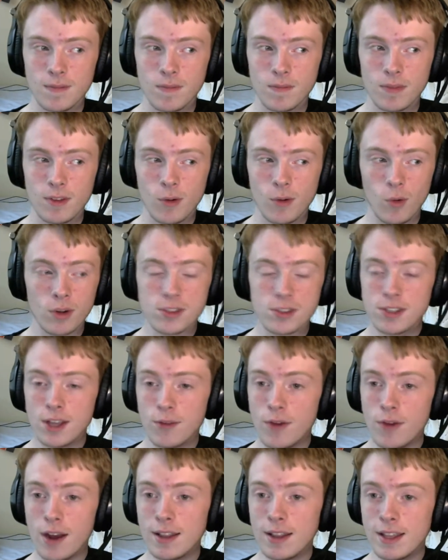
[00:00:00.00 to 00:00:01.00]
Once they
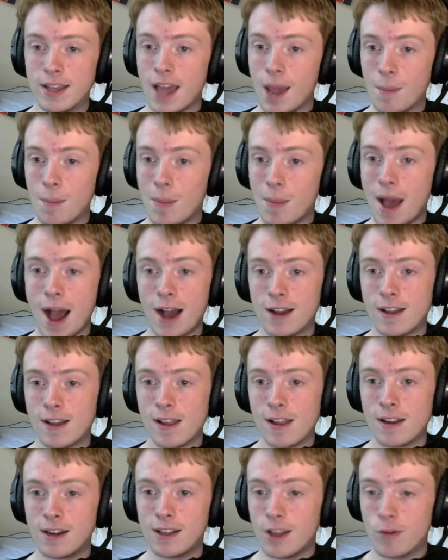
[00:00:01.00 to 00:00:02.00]
finally came back
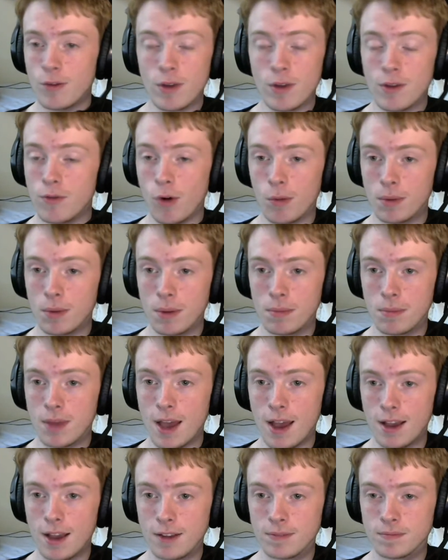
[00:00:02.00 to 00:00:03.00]
and they reformed
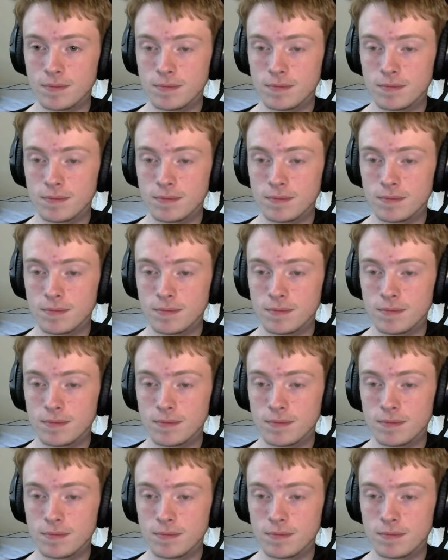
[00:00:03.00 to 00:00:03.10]
MK,